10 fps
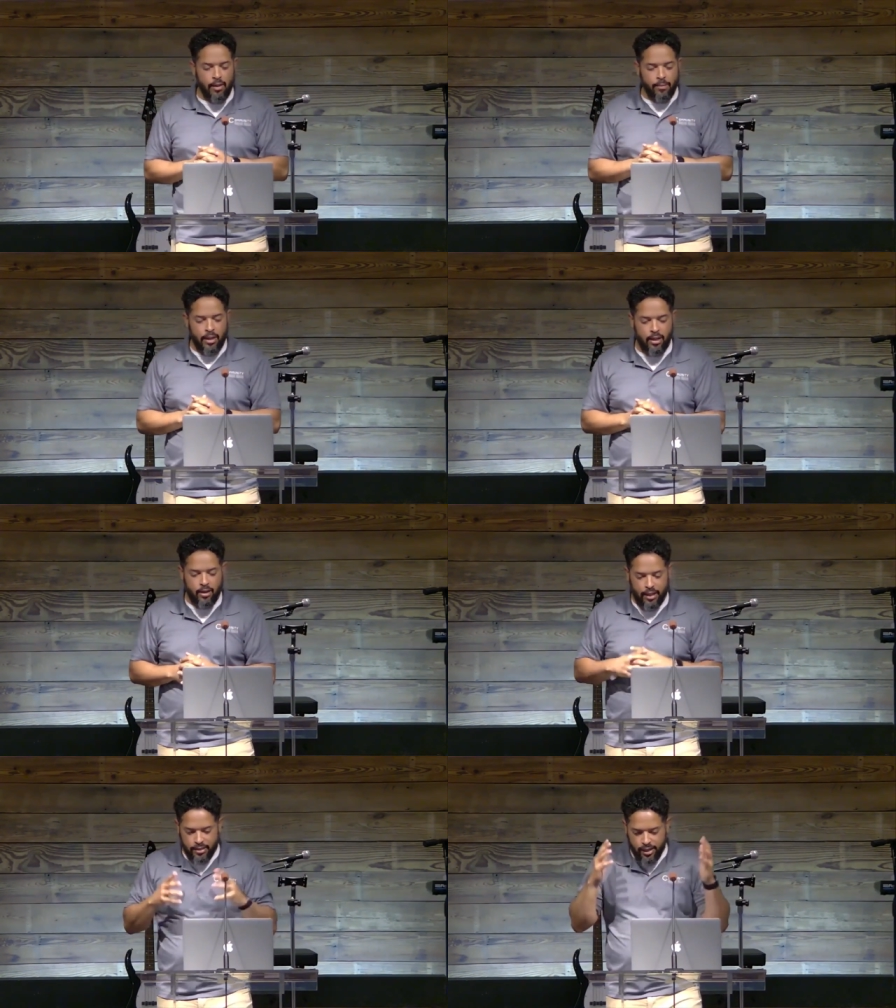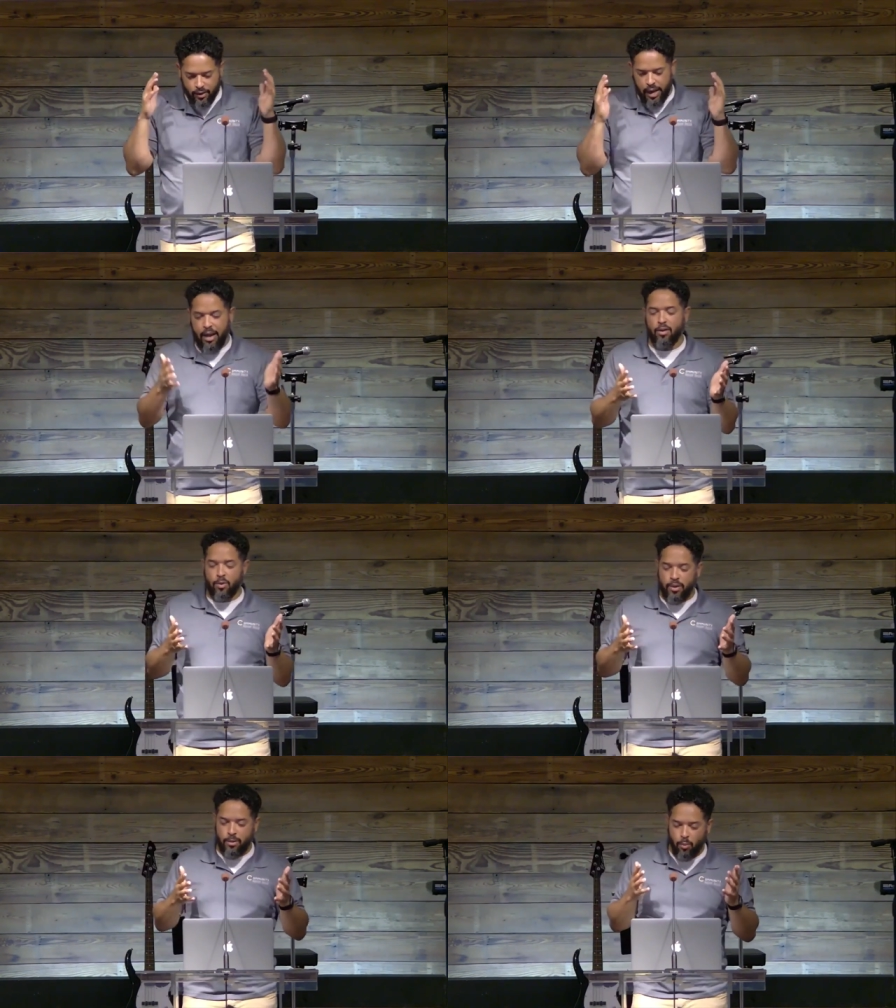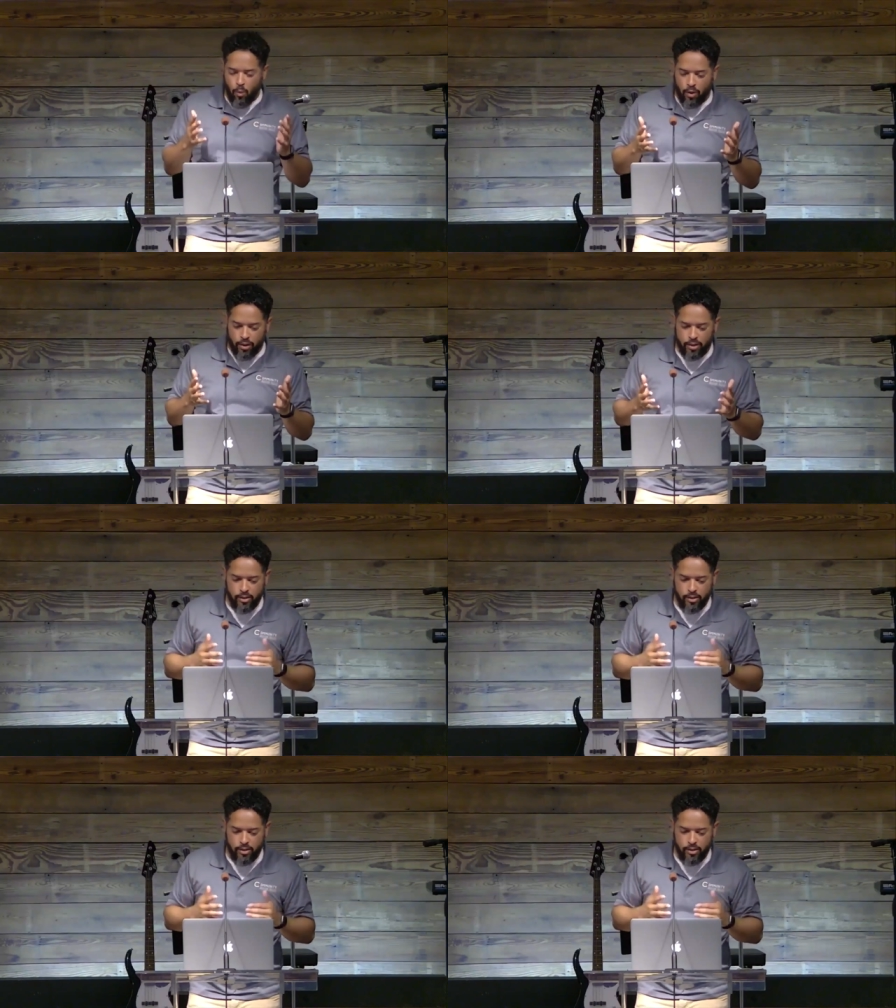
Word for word: Uh, that's how an algorithm works.